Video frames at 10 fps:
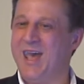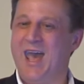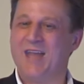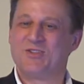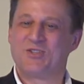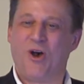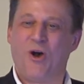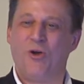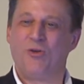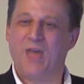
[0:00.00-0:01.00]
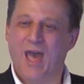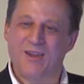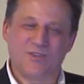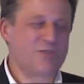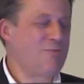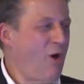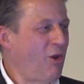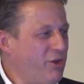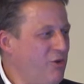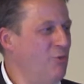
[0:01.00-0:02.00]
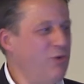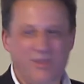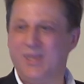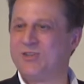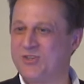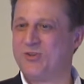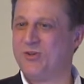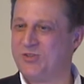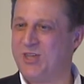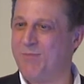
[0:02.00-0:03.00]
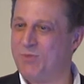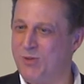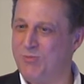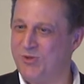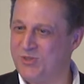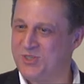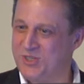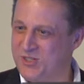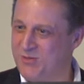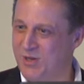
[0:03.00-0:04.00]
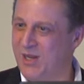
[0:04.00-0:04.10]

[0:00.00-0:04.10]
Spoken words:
And so that is the molecule we think stirs up the immune system.